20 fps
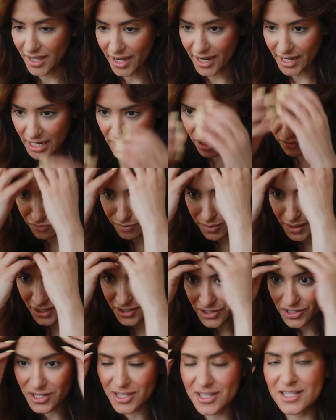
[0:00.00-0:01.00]
I love
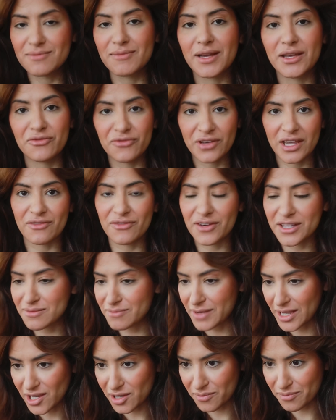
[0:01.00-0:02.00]
blush, it's my favorite
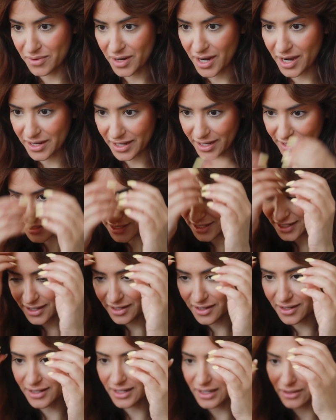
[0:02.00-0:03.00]
makeup product. I
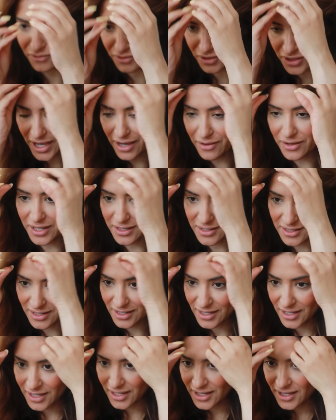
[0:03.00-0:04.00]
cannot live without it.
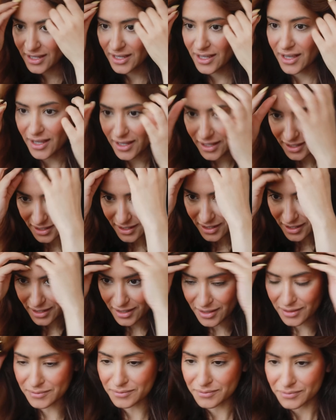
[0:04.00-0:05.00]

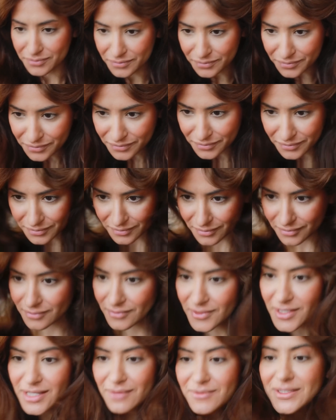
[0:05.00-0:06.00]
And
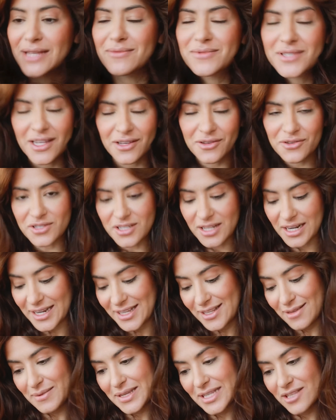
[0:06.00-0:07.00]
sometimes I use a
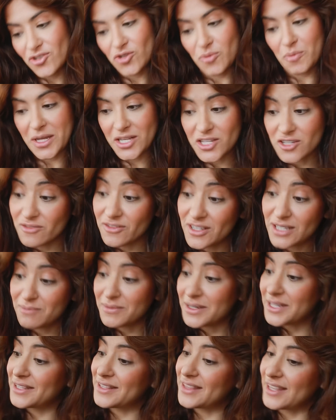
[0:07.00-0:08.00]
little bit too much of it,
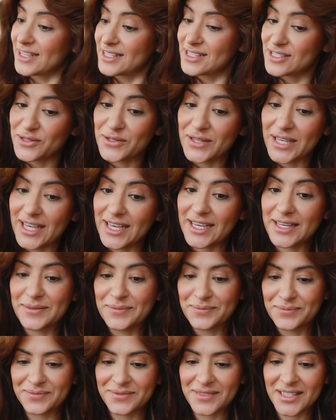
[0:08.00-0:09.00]
but that's okay.
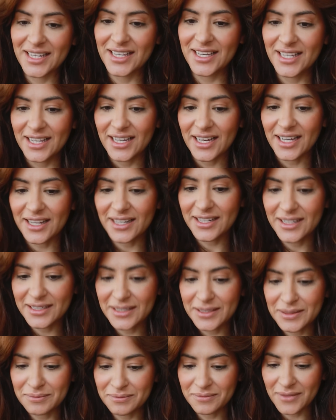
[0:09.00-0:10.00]

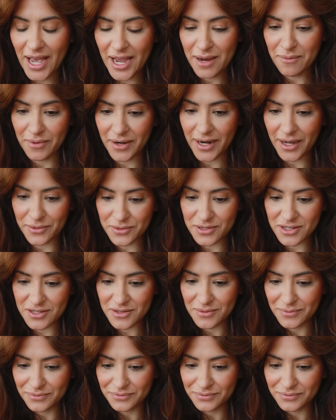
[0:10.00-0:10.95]
Eyebrows.